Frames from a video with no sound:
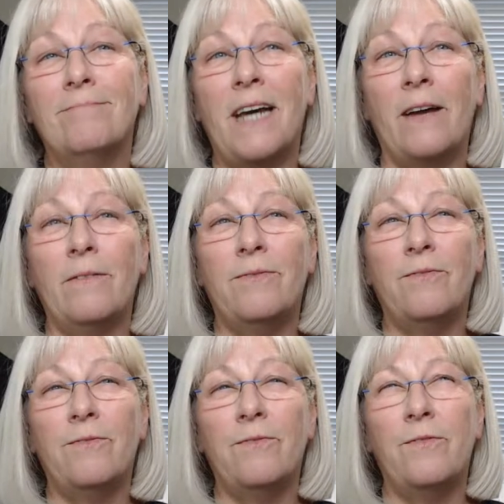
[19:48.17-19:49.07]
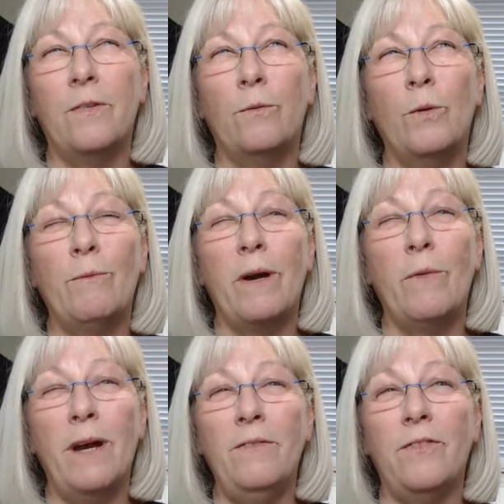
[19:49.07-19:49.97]
that when we
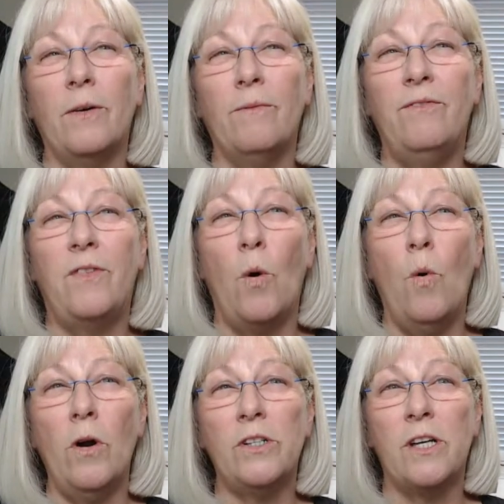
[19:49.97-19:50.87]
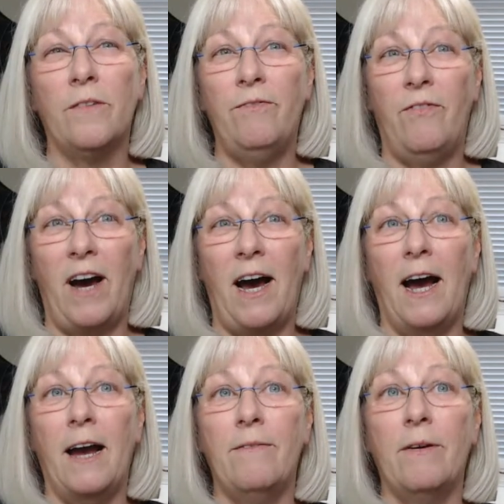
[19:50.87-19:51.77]
went from 4 to
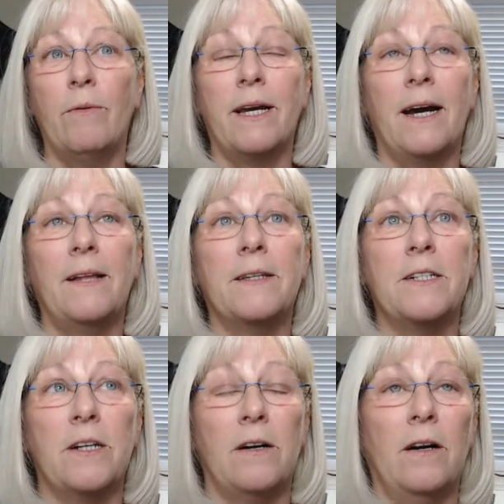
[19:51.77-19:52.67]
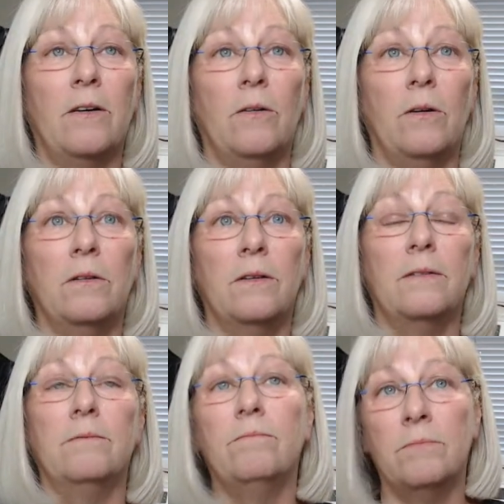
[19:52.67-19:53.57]
5 and we got the dongle,
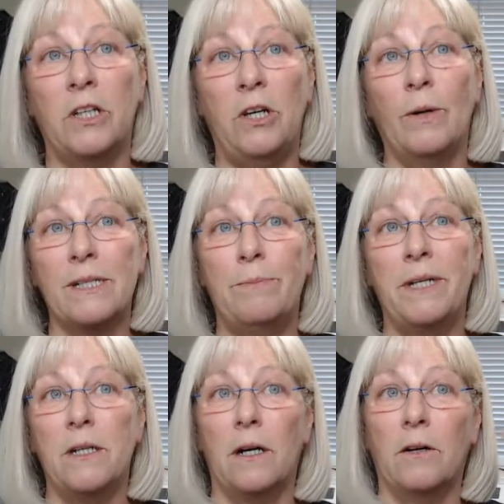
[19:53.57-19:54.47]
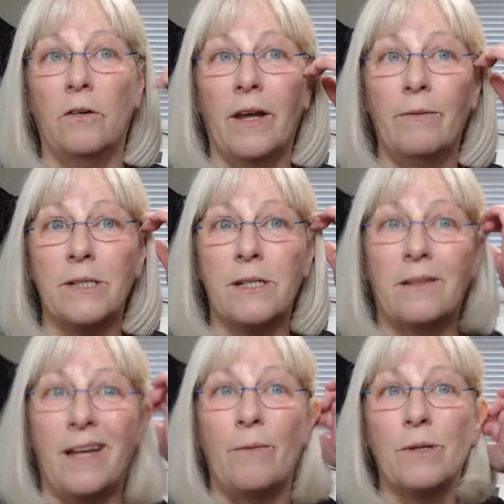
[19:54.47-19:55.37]
the USB dongle,
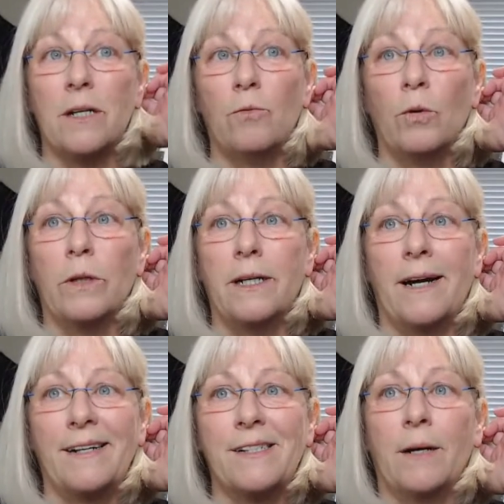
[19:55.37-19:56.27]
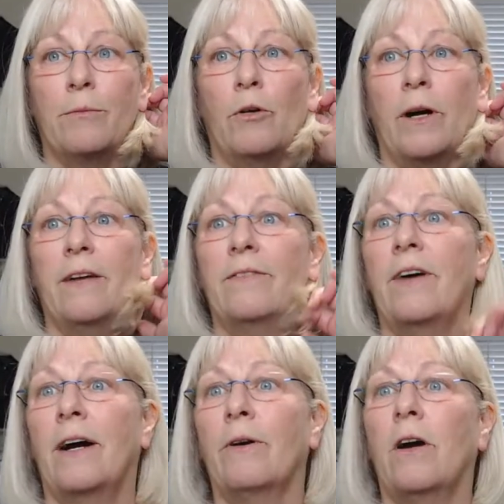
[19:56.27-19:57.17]
that was a really nice upgrade. If
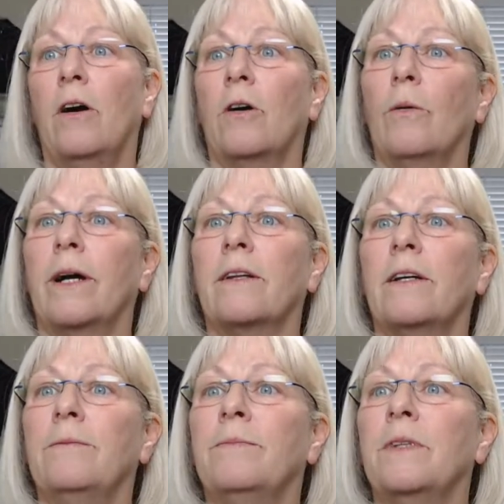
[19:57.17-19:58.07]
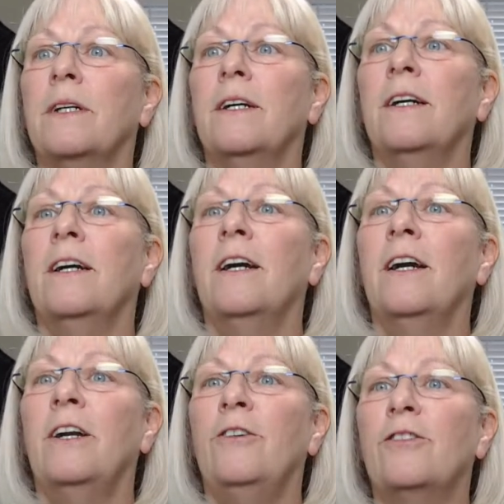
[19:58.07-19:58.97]
I recall correctly,
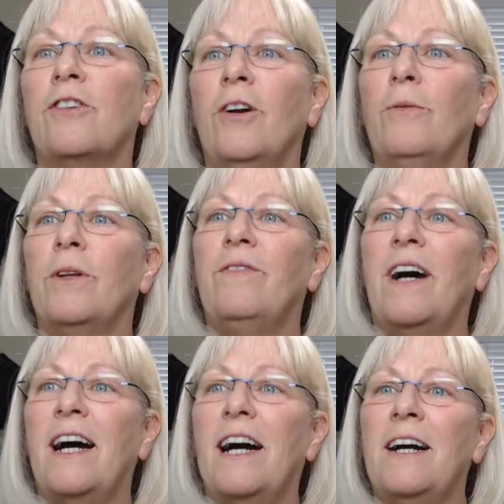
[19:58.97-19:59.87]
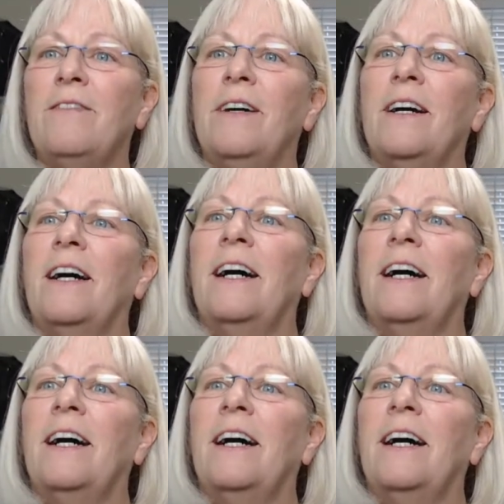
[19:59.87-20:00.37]
you started with 5,